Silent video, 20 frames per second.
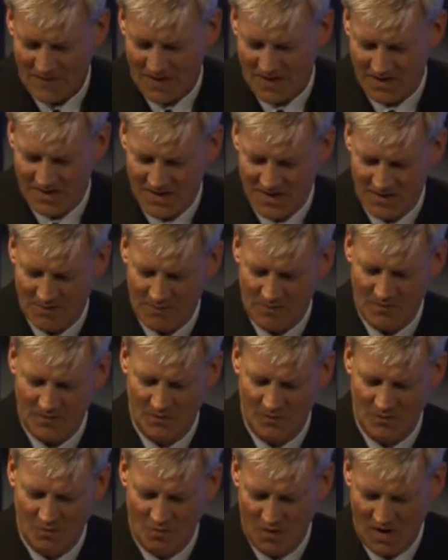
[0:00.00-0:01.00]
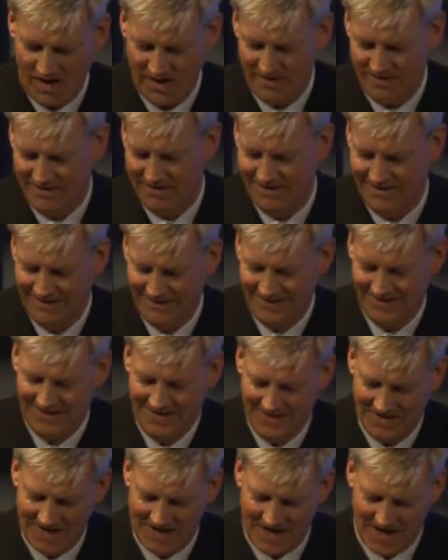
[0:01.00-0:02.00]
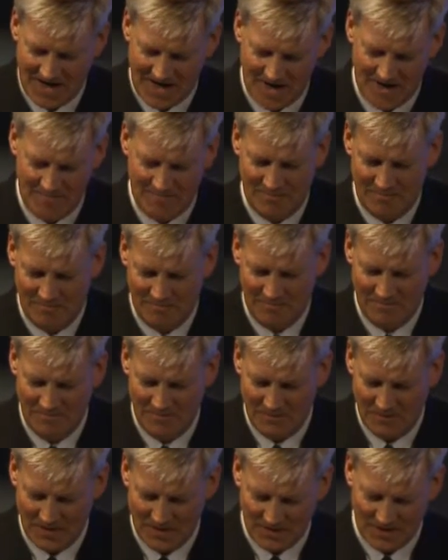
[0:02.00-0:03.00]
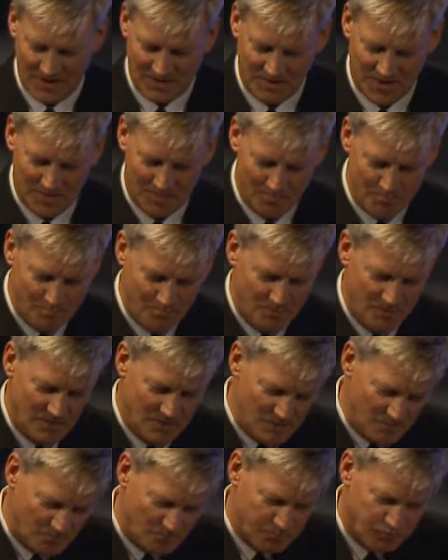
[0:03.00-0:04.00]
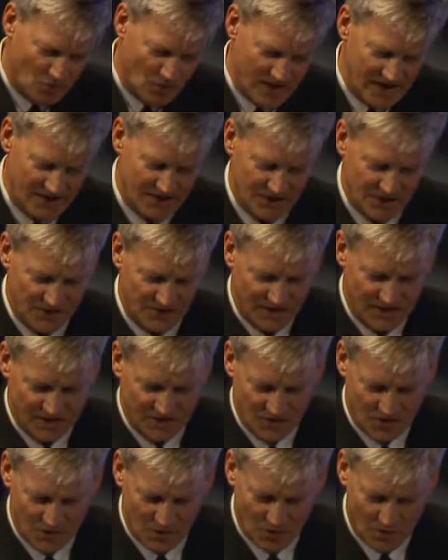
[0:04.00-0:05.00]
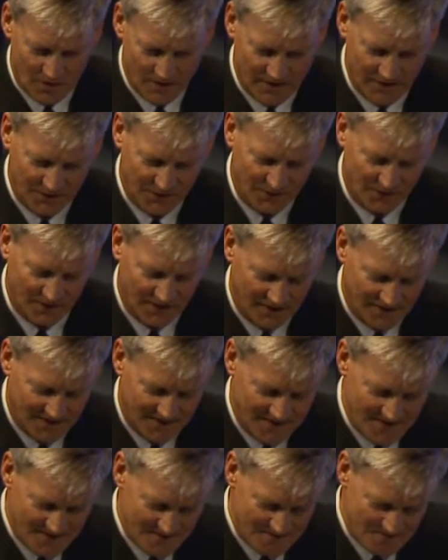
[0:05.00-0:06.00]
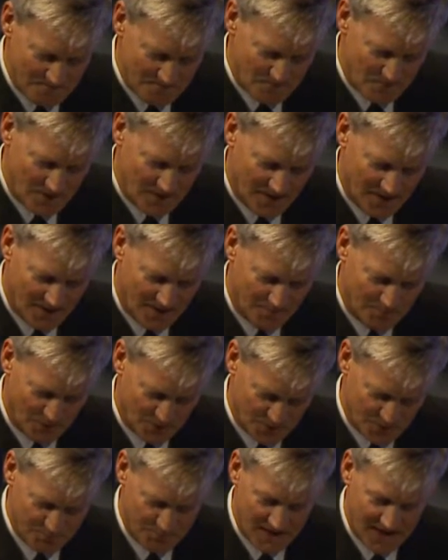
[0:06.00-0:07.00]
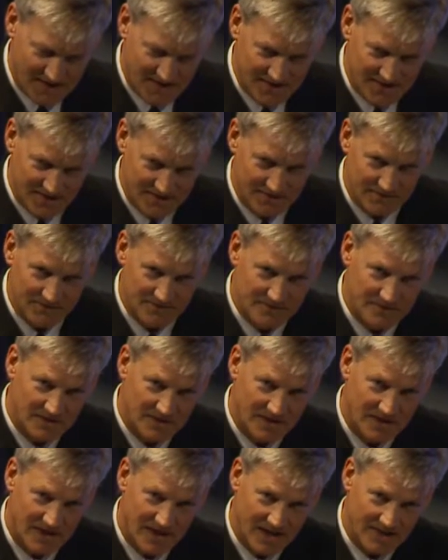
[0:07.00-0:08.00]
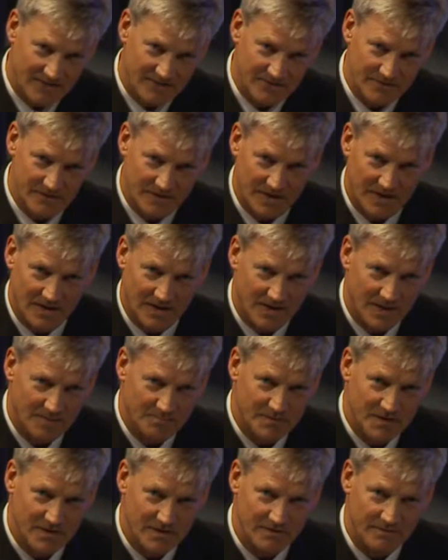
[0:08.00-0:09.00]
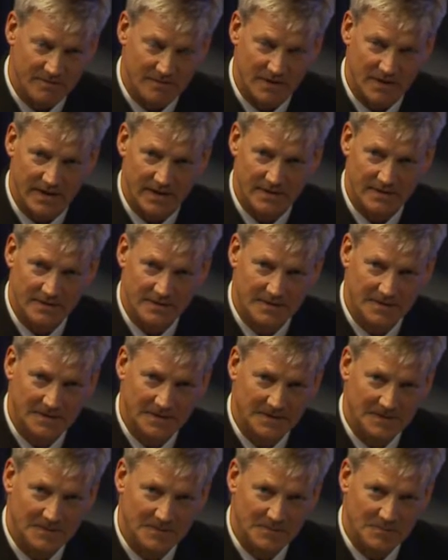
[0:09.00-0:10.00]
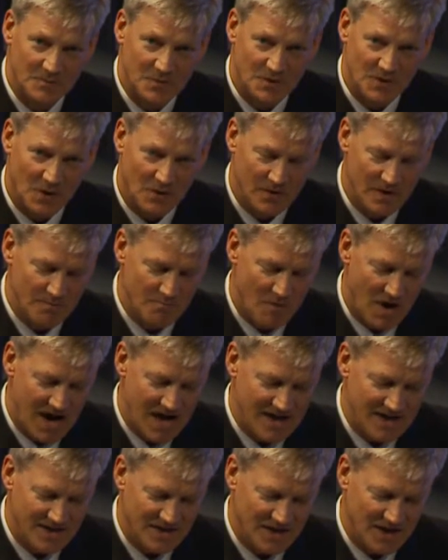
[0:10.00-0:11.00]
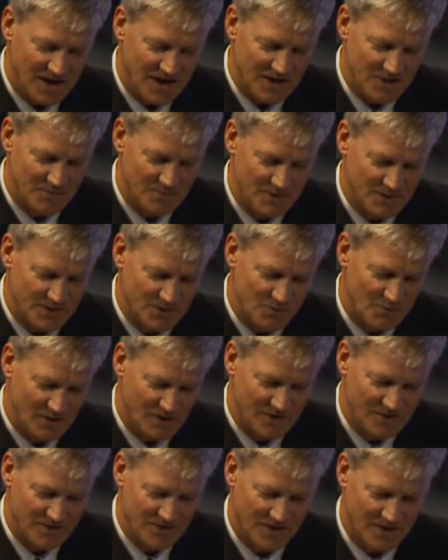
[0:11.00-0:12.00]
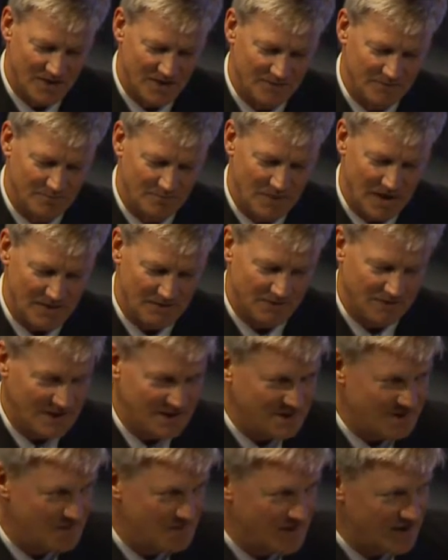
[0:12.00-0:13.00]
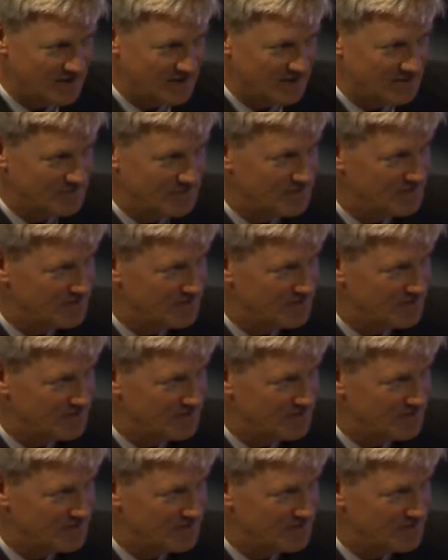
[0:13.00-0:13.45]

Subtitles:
kind of one thing that kind of brings Ian Story's perspective kind of up to the front. So in my engagements with my fleet commander